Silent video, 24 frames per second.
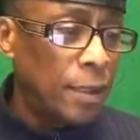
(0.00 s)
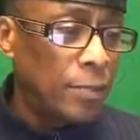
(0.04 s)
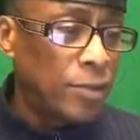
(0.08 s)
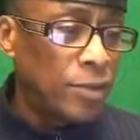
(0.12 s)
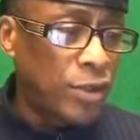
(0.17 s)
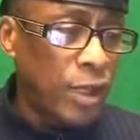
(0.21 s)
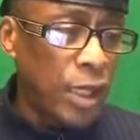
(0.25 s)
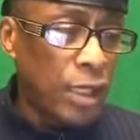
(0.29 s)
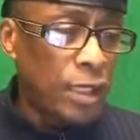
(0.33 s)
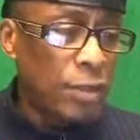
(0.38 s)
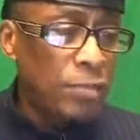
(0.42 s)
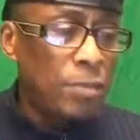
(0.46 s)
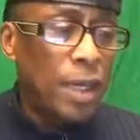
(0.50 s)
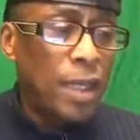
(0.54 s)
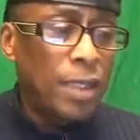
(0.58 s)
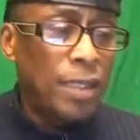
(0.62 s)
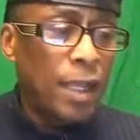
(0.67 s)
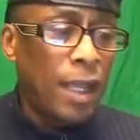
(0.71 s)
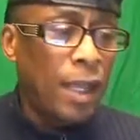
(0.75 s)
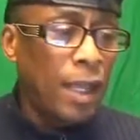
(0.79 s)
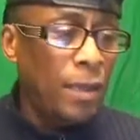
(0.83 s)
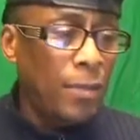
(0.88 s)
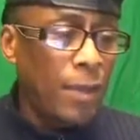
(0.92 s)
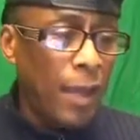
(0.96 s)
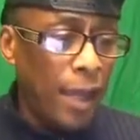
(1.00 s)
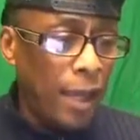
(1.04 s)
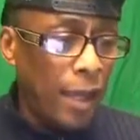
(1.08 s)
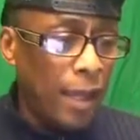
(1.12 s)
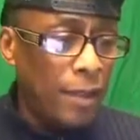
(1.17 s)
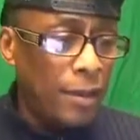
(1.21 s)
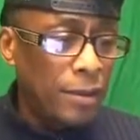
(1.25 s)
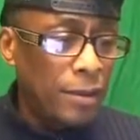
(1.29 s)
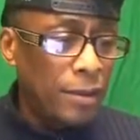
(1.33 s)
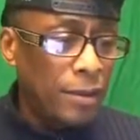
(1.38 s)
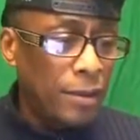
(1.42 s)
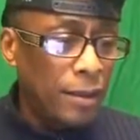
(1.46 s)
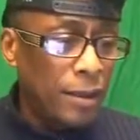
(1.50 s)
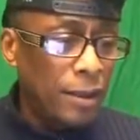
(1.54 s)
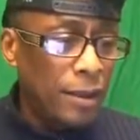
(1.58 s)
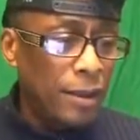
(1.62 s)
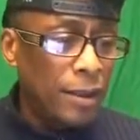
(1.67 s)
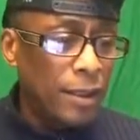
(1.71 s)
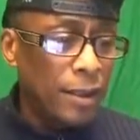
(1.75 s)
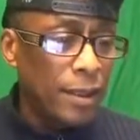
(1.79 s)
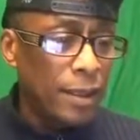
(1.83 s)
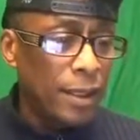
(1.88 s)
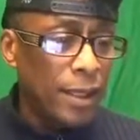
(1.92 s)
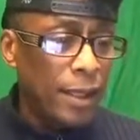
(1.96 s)
Shaking my damn head.
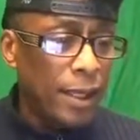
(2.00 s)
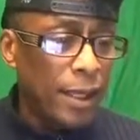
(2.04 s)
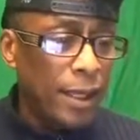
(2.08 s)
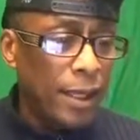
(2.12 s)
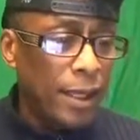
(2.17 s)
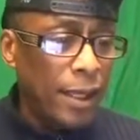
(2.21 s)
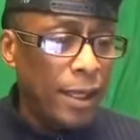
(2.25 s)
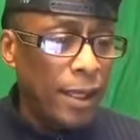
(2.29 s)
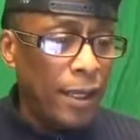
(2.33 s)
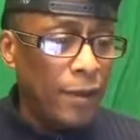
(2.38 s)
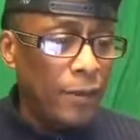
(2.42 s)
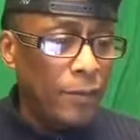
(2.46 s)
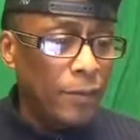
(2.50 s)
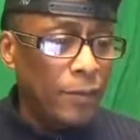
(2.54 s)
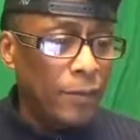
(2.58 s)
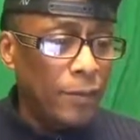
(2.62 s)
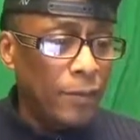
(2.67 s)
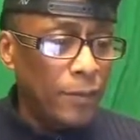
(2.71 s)
Alright?